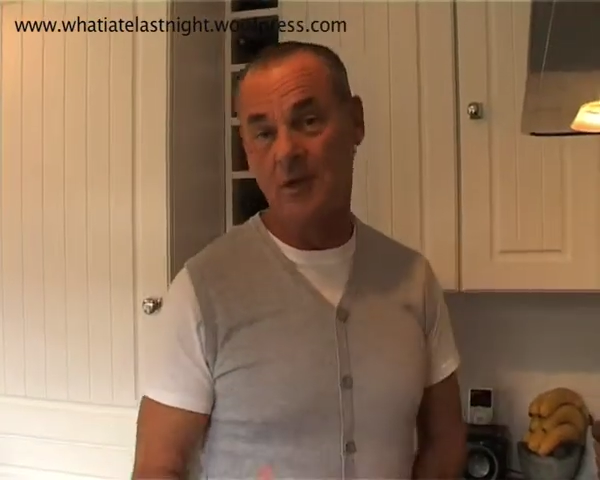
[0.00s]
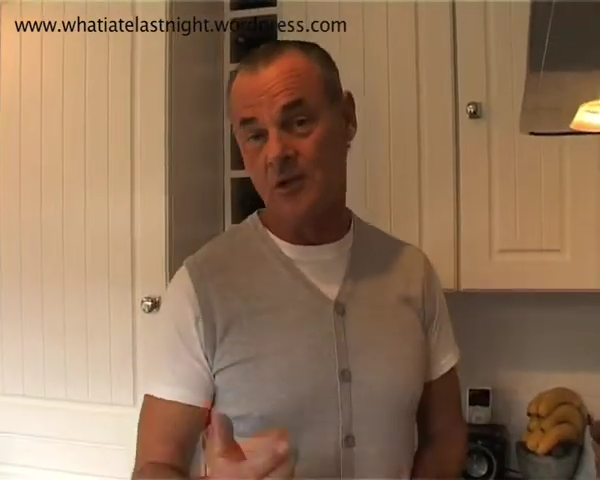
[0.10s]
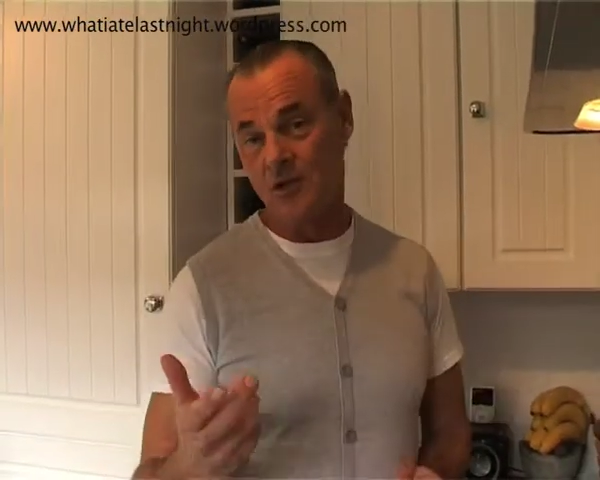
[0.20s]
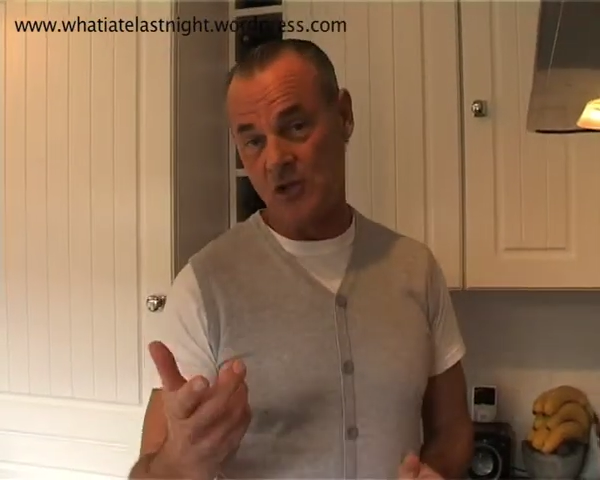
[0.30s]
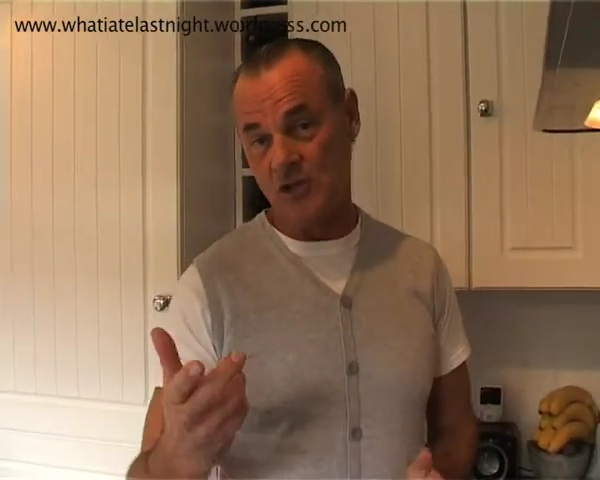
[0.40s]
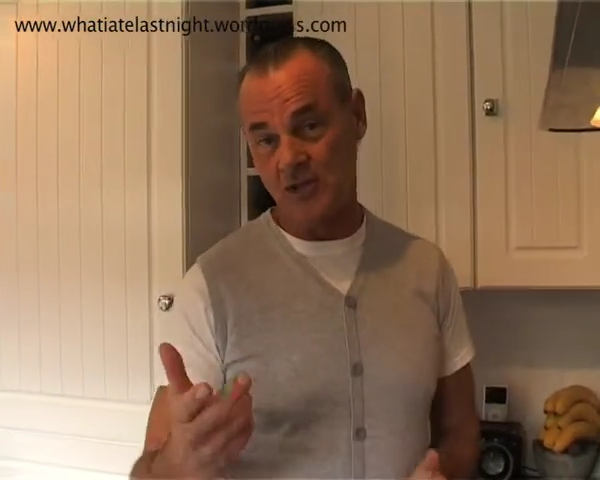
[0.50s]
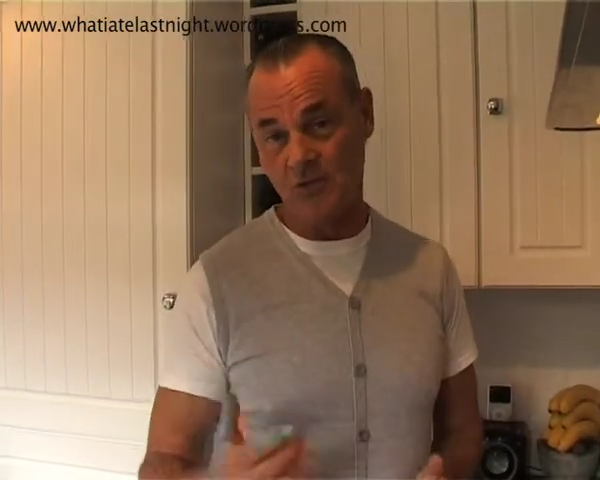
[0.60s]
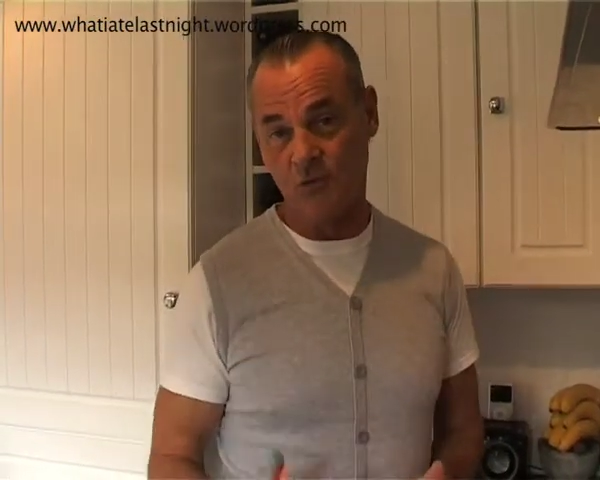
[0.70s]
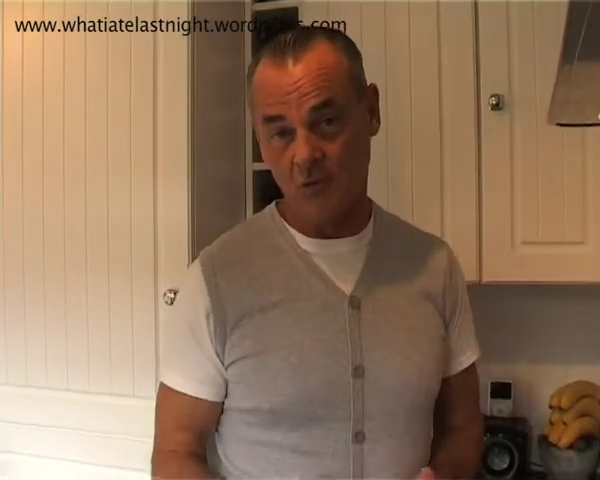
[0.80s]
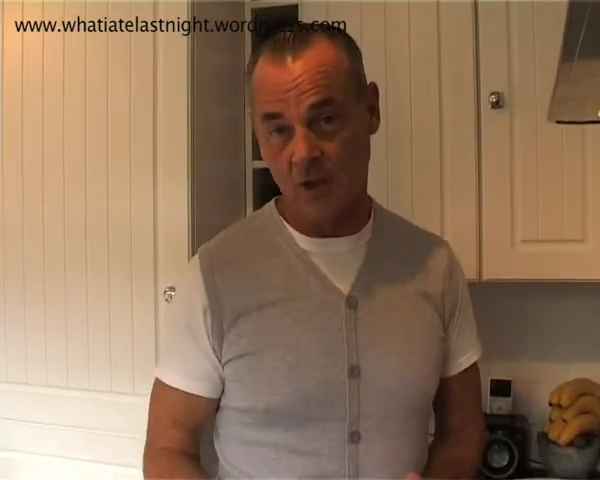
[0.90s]
and she's
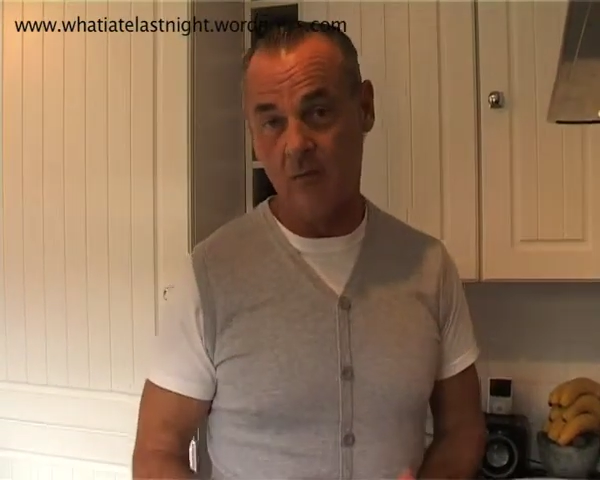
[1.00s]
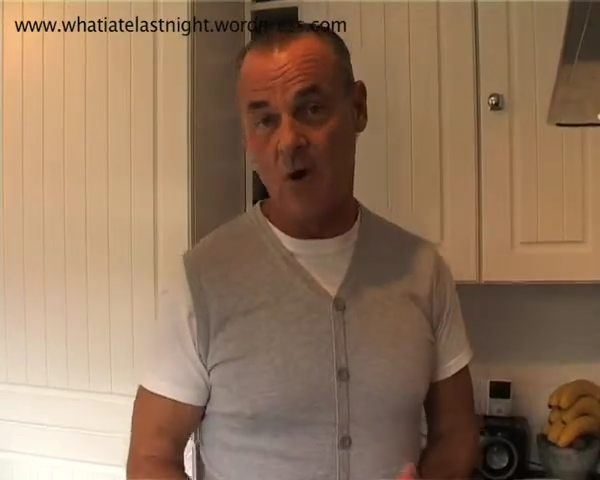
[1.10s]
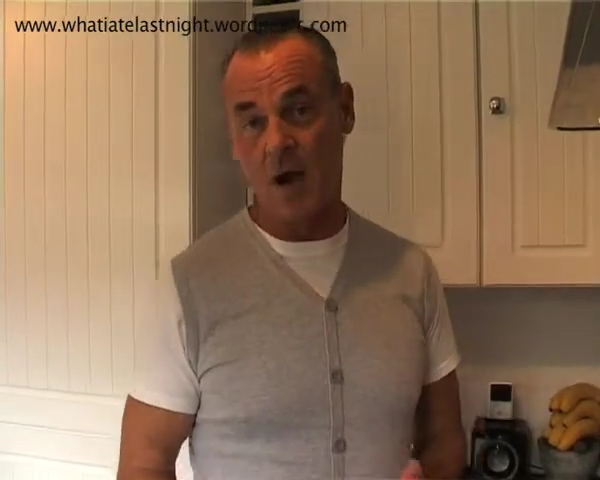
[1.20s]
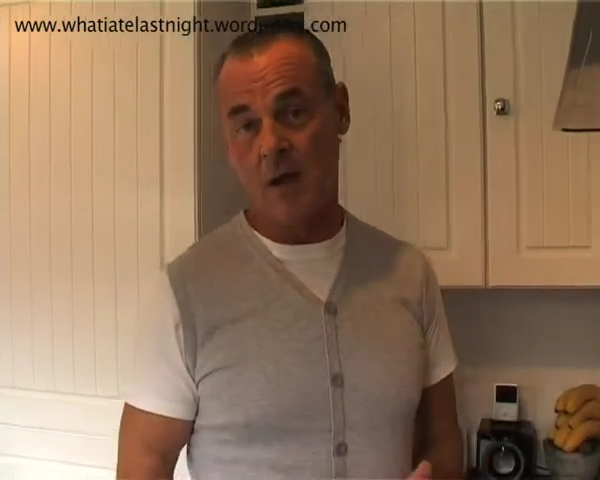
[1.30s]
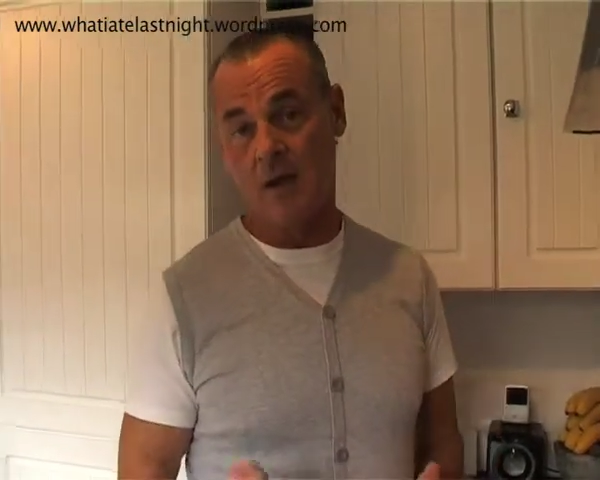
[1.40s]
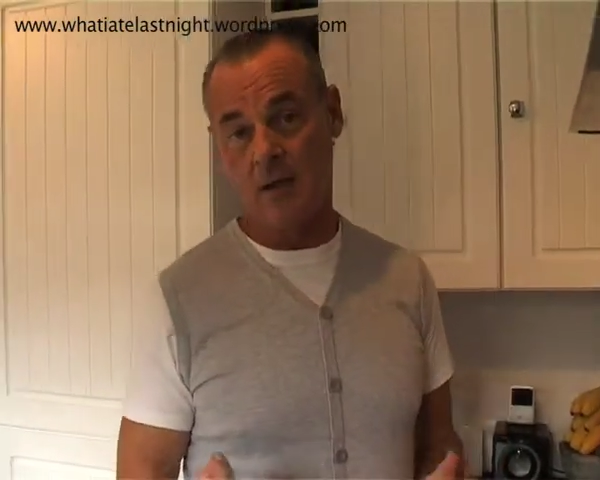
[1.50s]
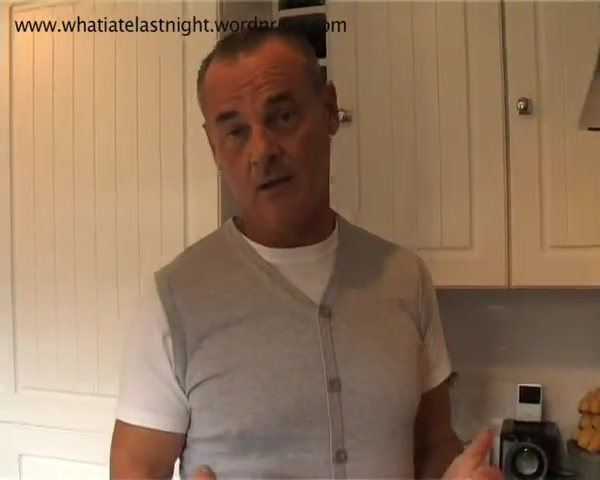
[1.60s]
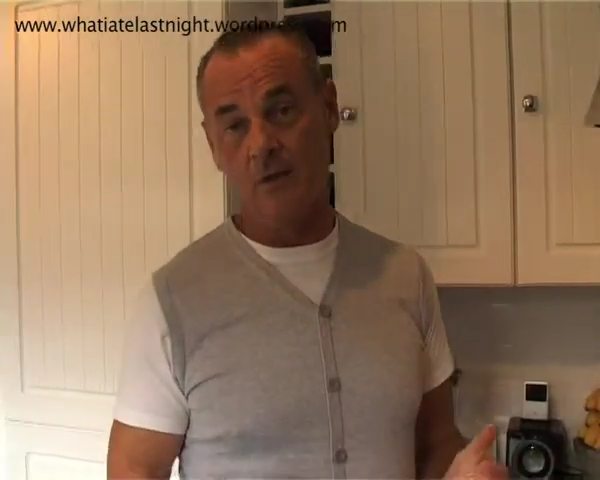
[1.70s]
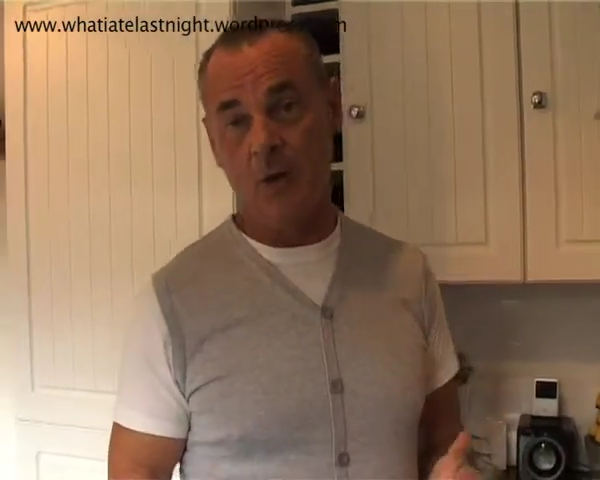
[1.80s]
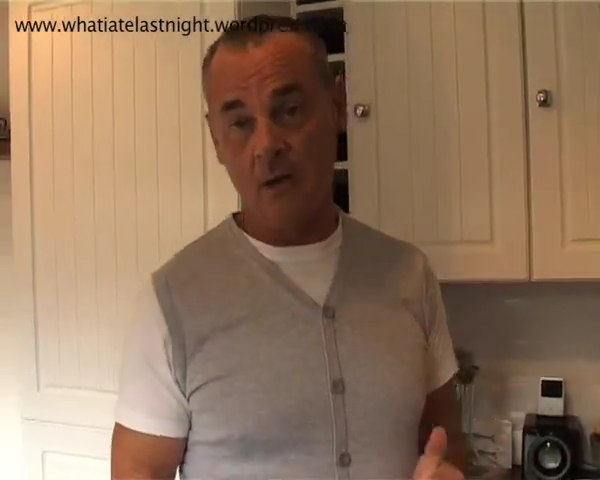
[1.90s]
also
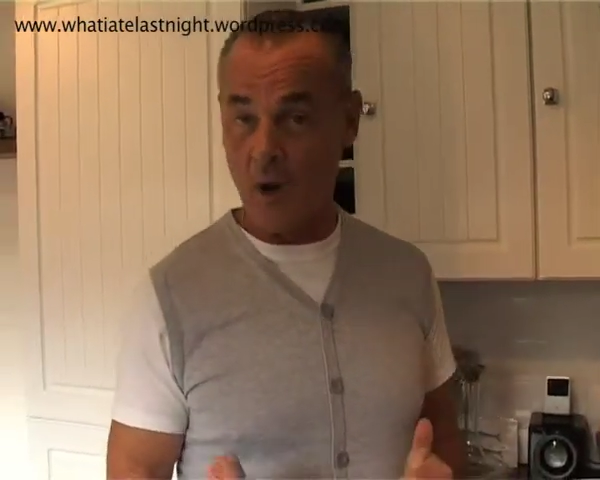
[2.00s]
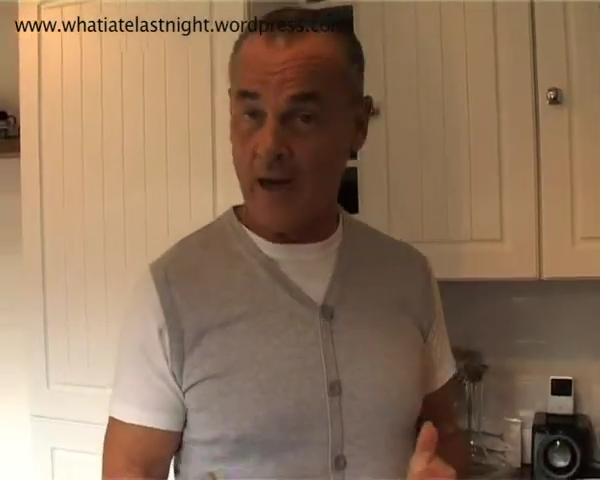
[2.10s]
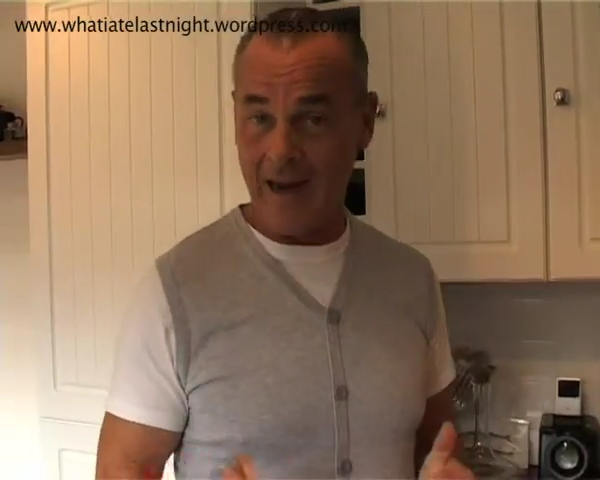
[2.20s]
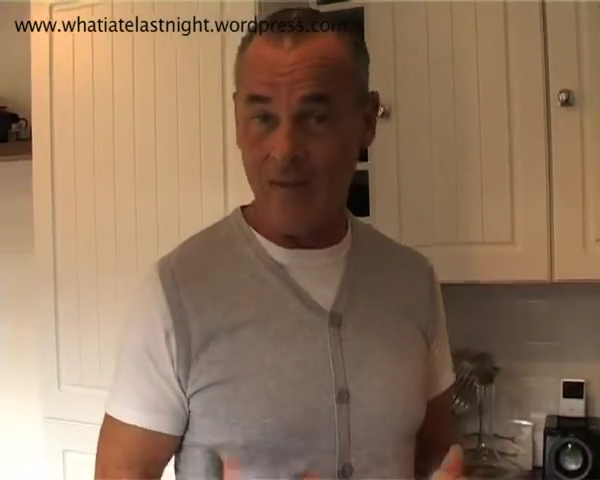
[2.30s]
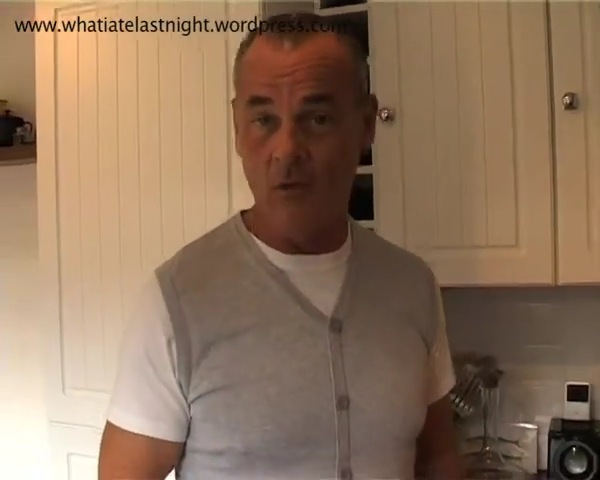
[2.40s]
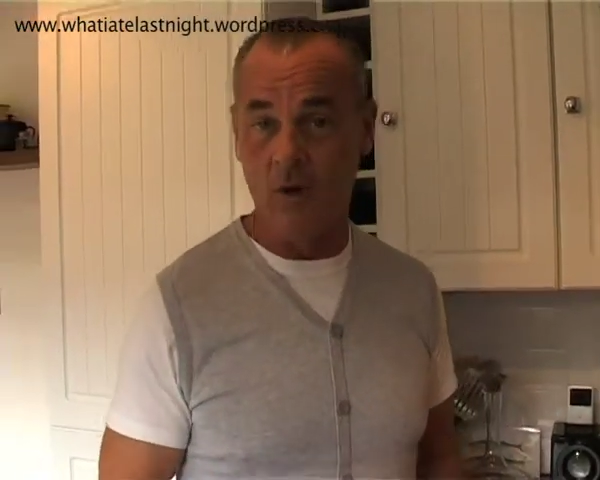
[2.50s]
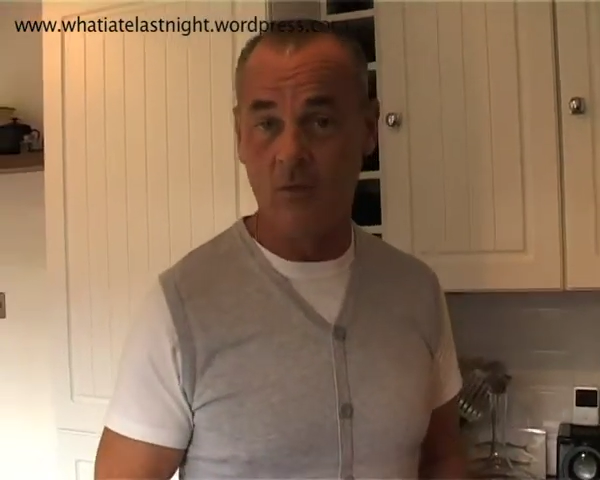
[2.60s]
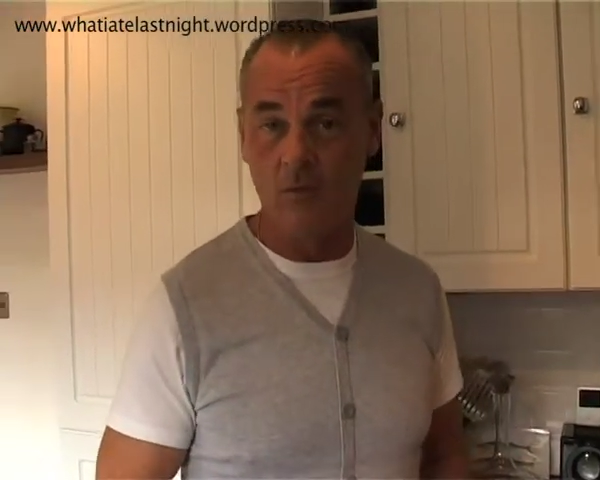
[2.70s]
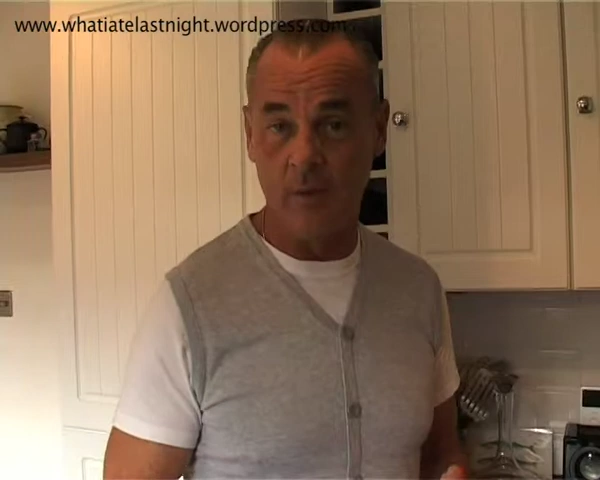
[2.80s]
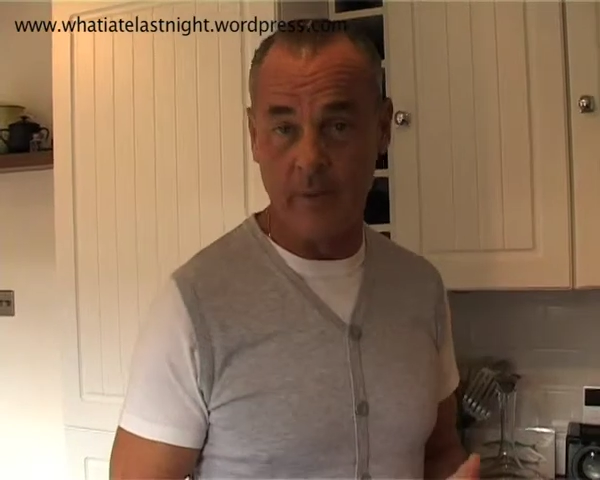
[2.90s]
my one of my camera
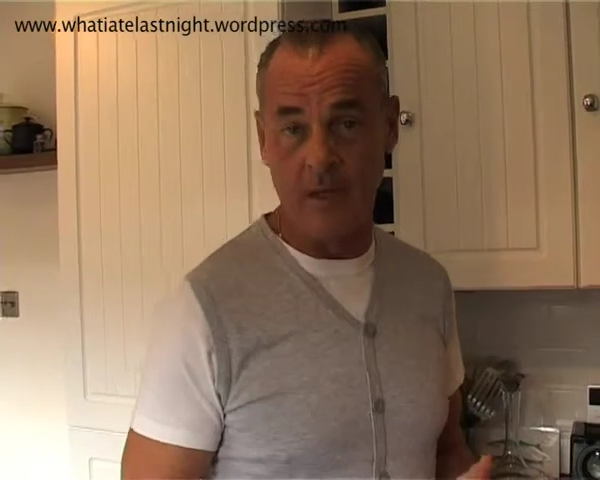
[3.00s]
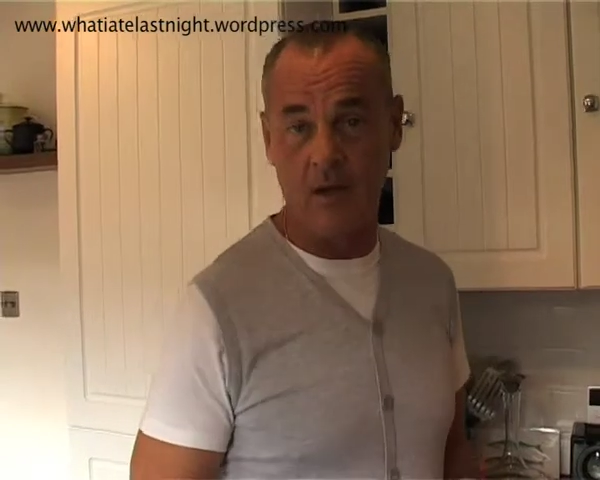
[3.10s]
women.